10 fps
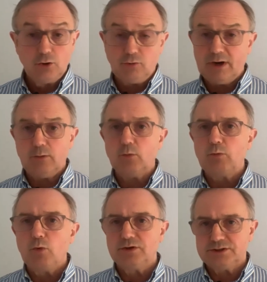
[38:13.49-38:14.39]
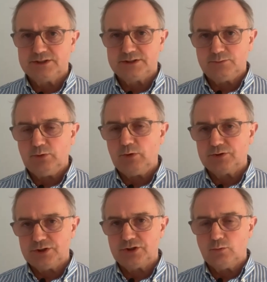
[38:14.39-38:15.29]
Great. We want
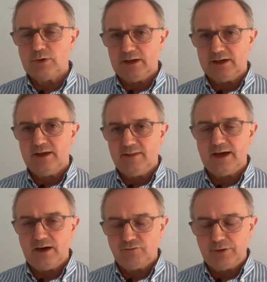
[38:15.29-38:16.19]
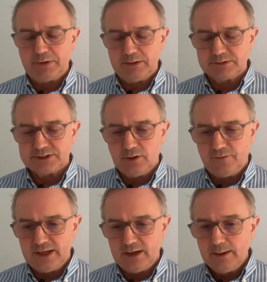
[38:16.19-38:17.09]
to do well. I get that. I'll repeat myself
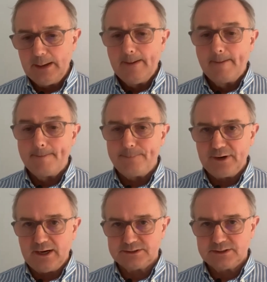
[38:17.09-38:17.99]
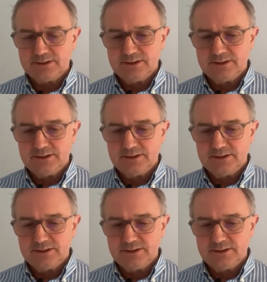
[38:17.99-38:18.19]
there, but